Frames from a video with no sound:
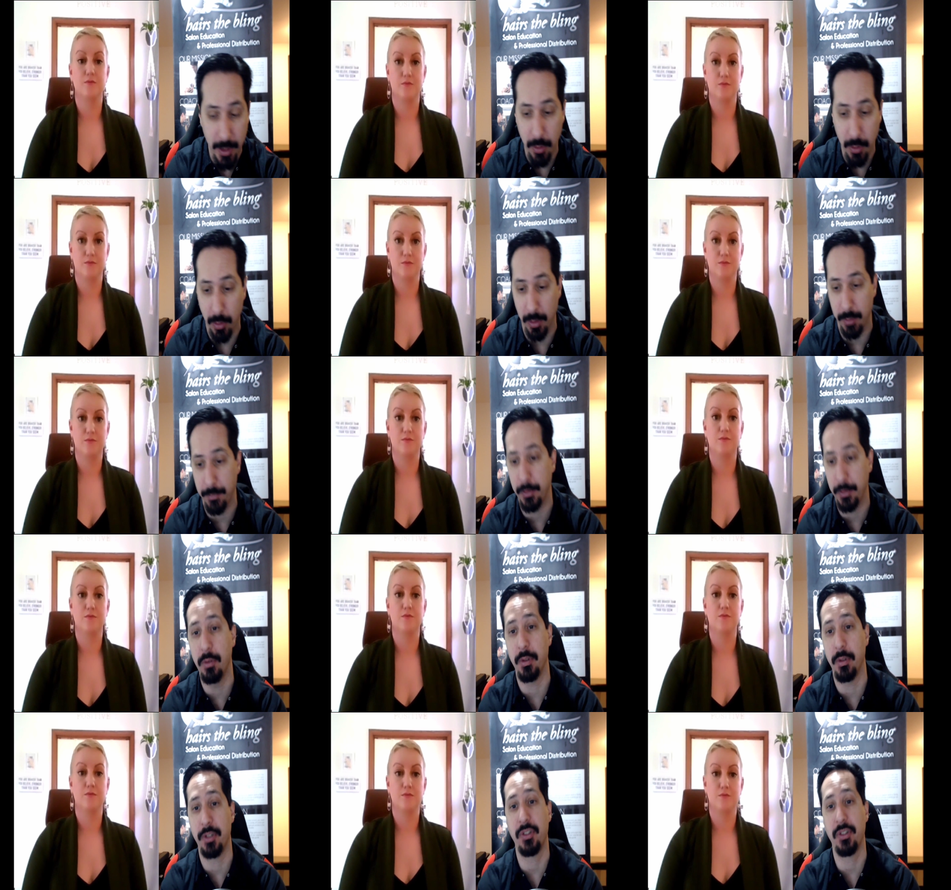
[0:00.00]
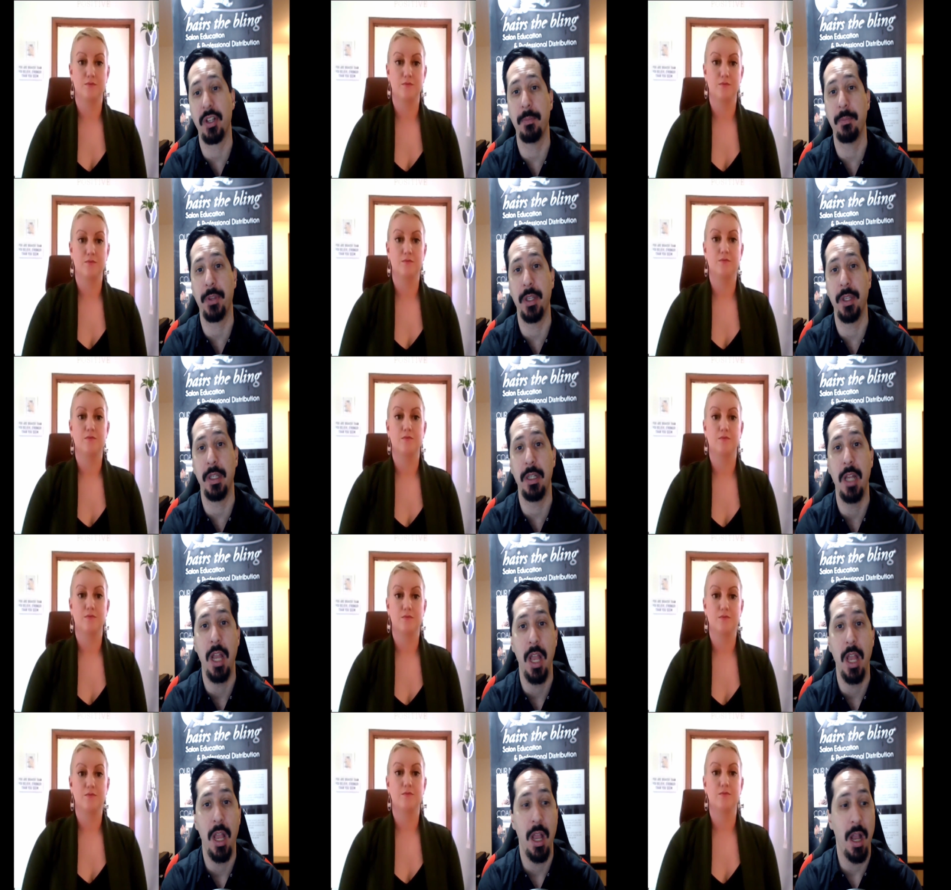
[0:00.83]
Speaker 1: or a flu or something,
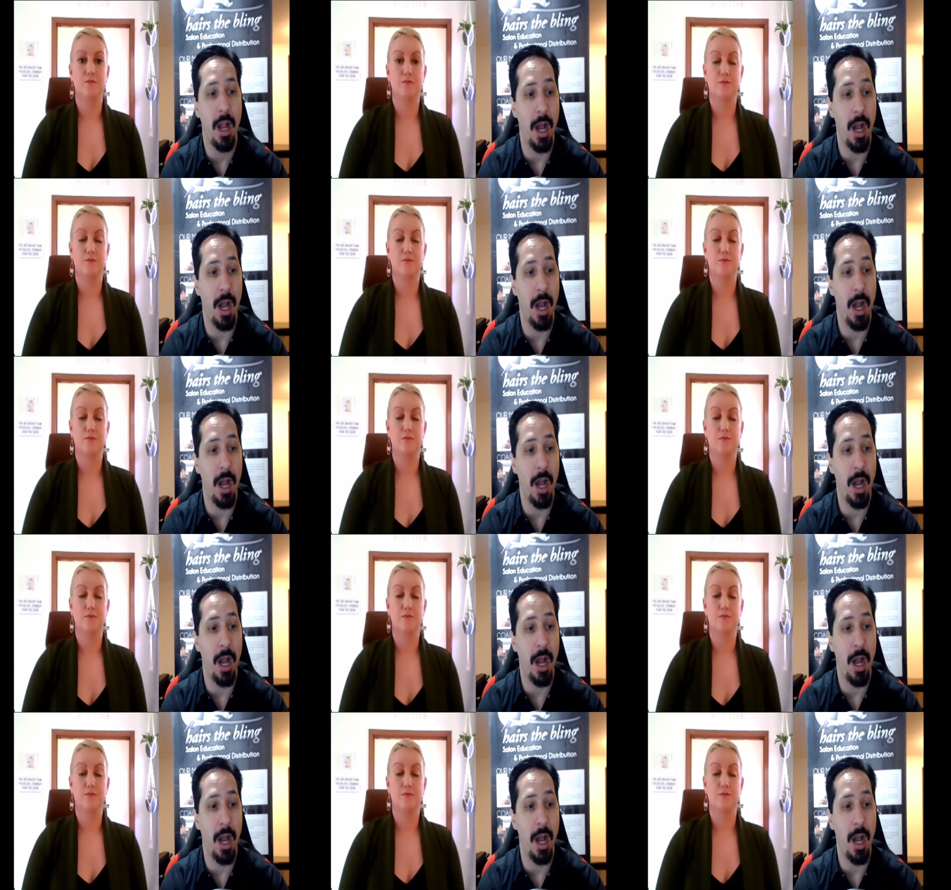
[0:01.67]
mm-hmm.